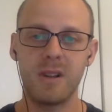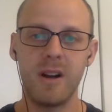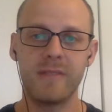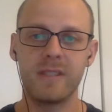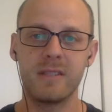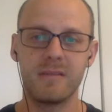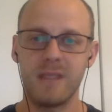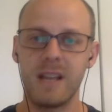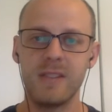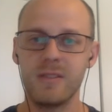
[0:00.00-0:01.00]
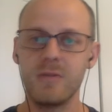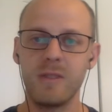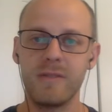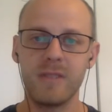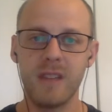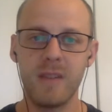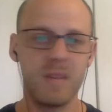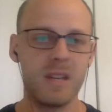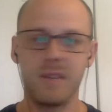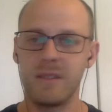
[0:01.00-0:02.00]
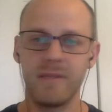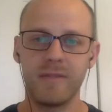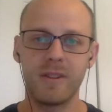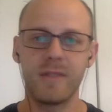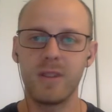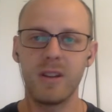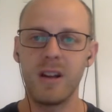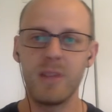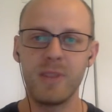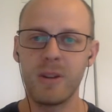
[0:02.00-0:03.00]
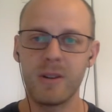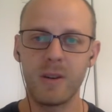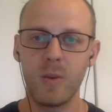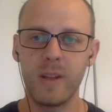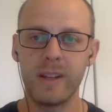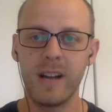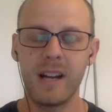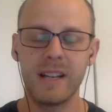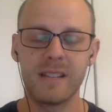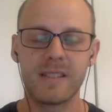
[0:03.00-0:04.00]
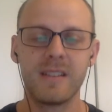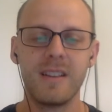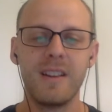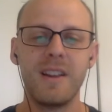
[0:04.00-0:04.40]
often I do if you get me in front of a beer and a willing audience.